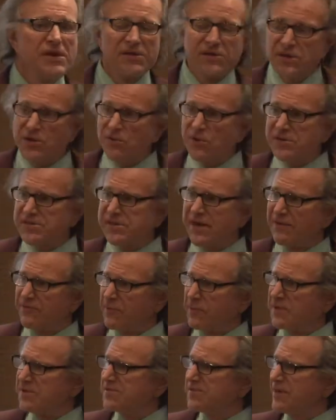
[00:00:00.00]
The US
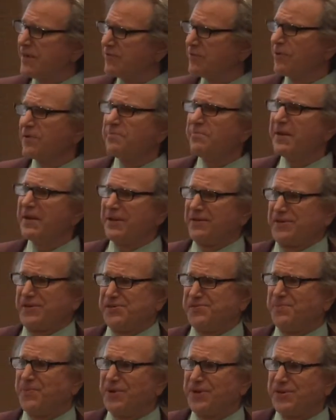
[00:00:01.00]
government has never admitted
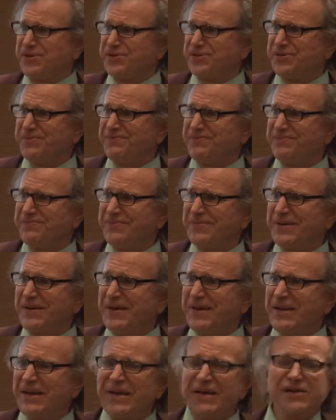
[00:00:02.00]
this breach.
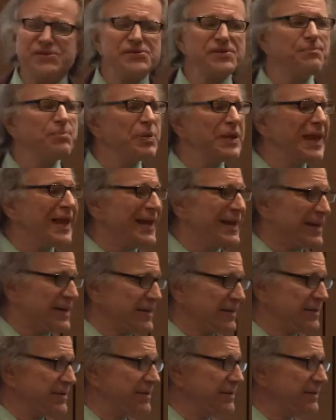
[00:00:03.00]
It has implied it.